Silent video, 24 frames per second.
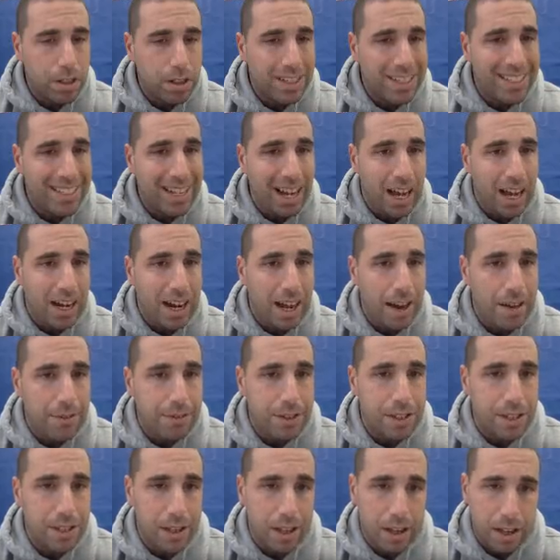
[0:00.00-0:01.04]
could not have
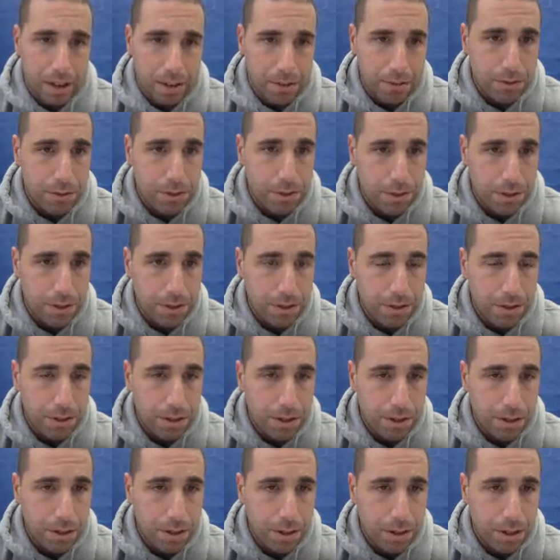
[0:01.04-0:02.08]
slaves.
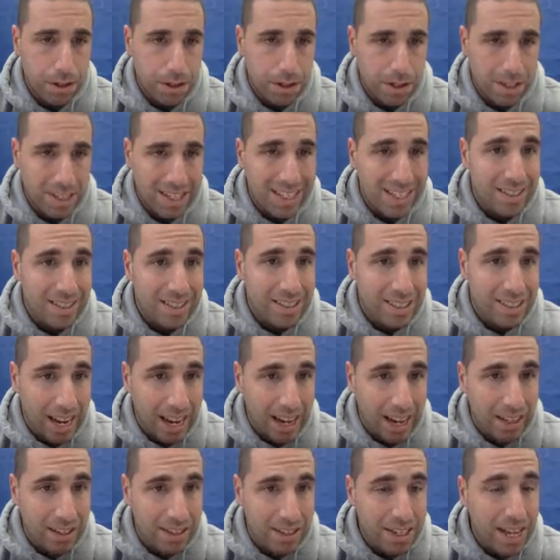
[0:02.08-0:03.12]

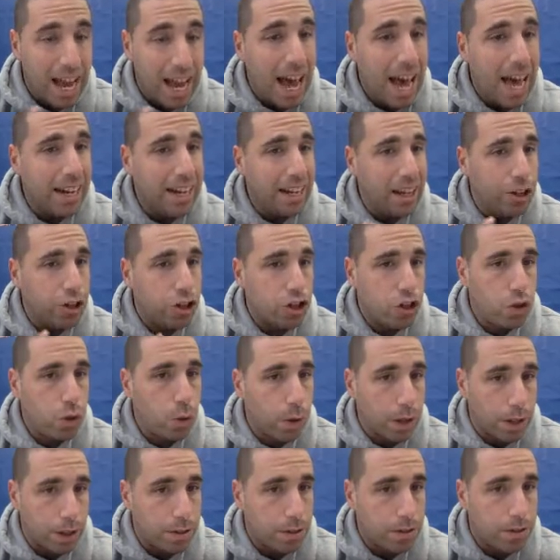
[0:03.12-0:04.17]
States had a
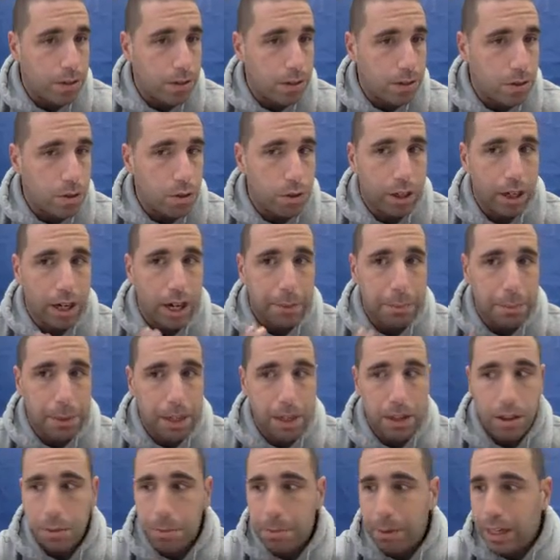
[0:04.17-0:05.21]
choice. You could
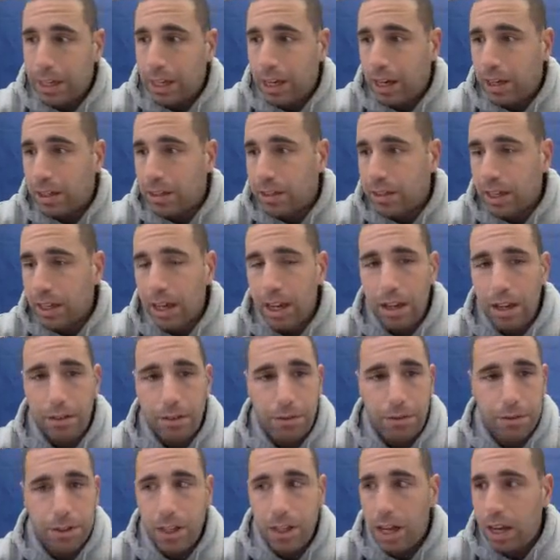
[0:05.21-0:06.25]
either be a
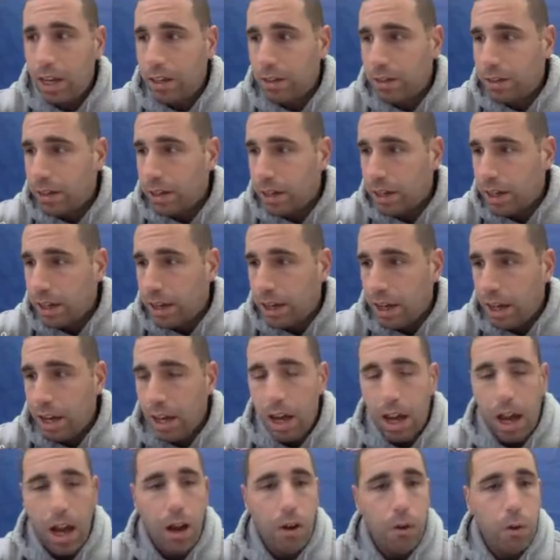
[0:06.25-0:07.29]
slave state
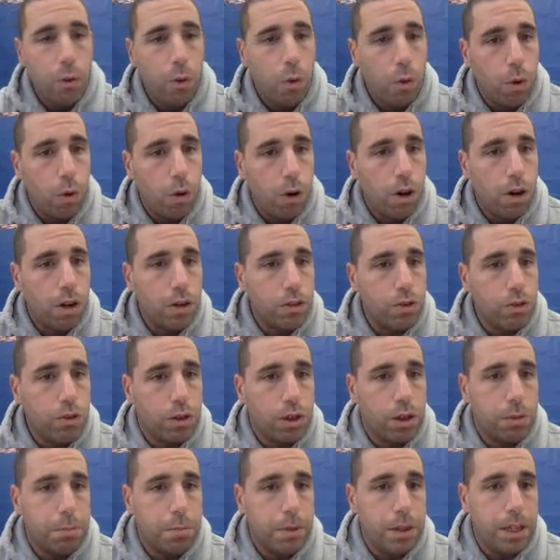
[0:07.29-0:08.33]
or you
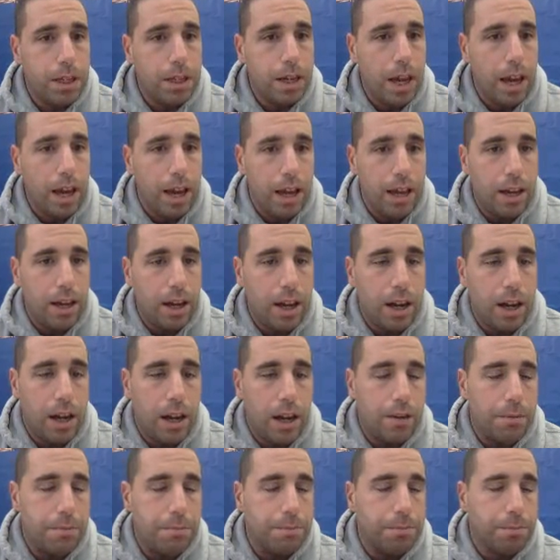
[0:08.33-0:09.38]
could be a
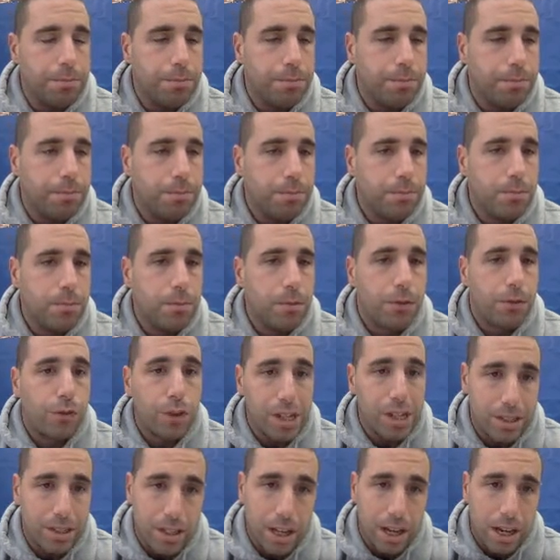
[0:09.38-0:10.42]

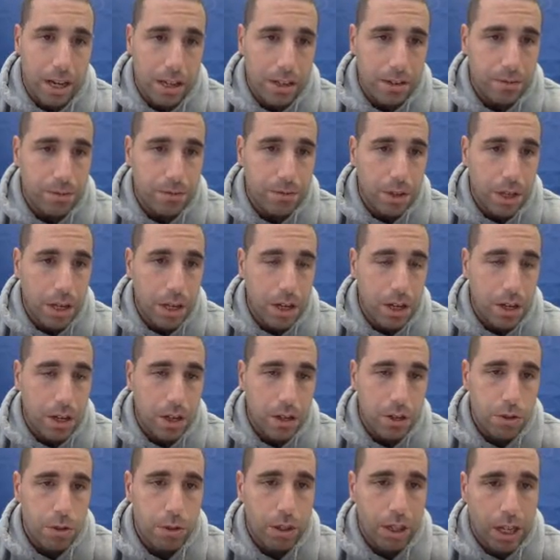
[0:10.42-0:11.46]
free state.
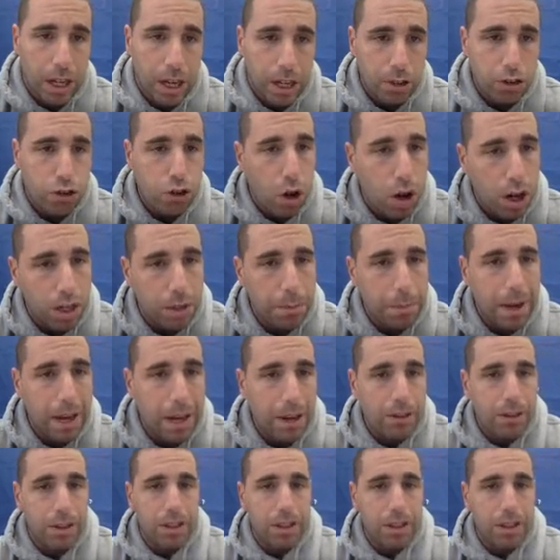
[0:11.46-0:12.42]
So we're going to kind of talk about